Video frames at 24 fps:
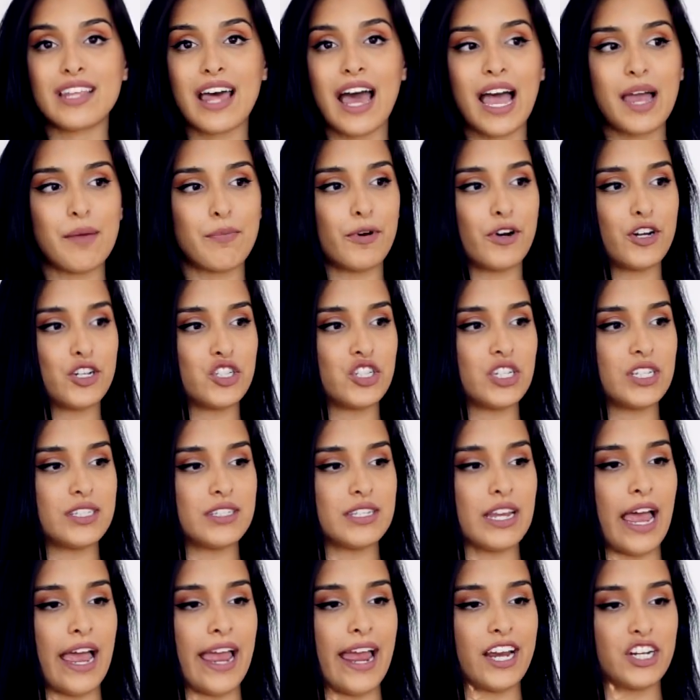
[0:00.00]
that I
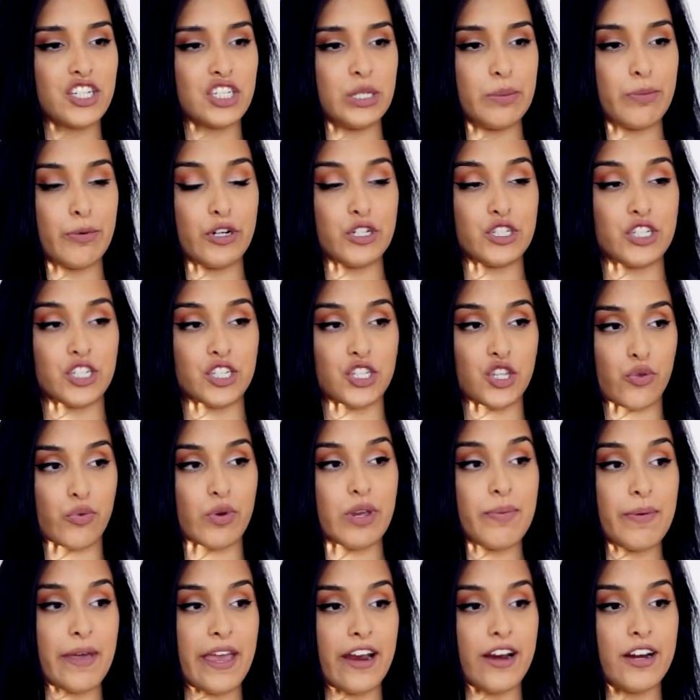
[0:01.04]
purchased. I actually purchased
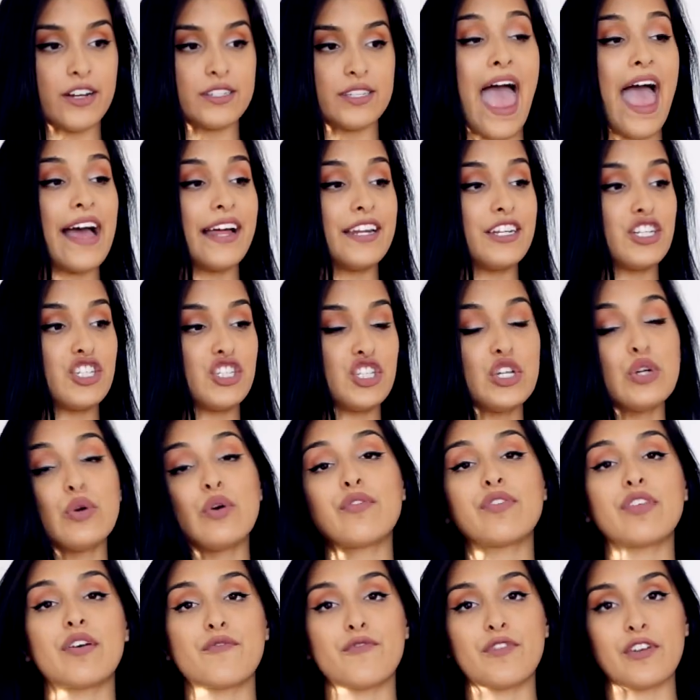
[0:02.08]
3 pairs and 2
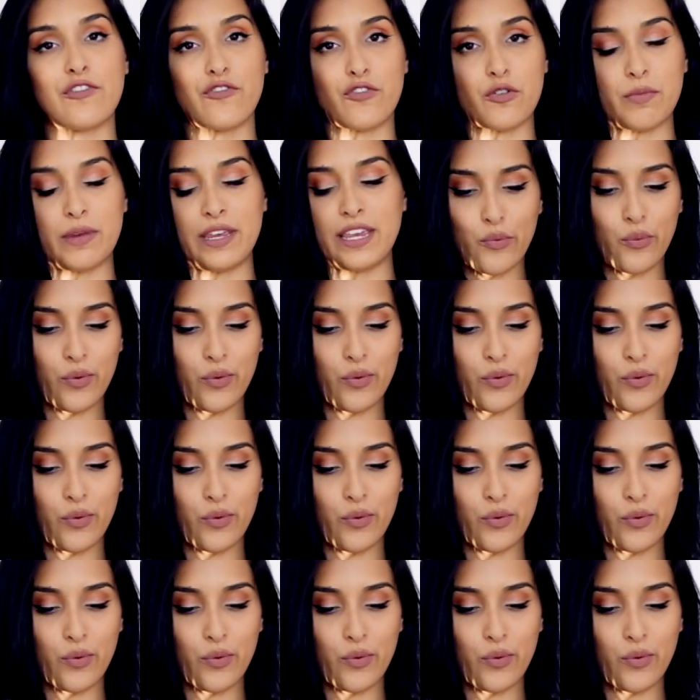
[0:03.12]
of them fit for me.